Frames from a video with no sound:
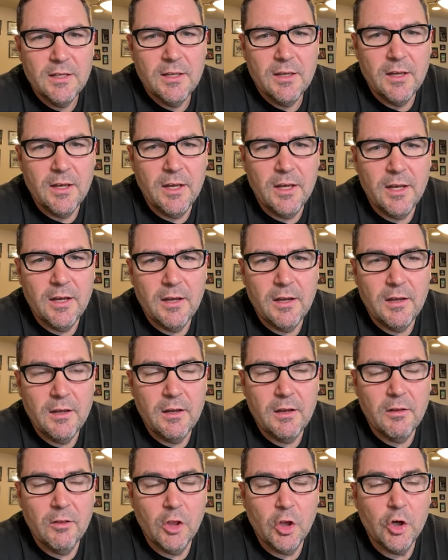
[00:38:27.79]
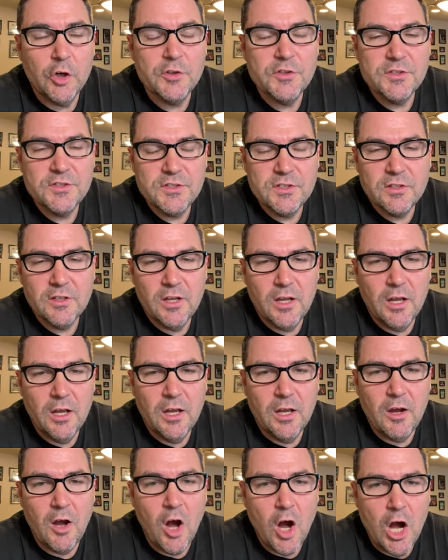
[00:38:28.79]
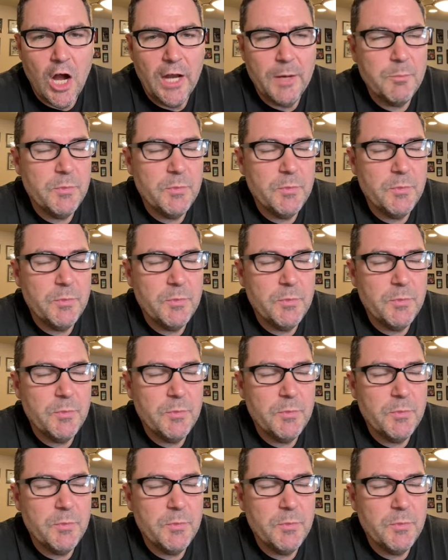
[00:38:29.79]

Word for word: alerts on,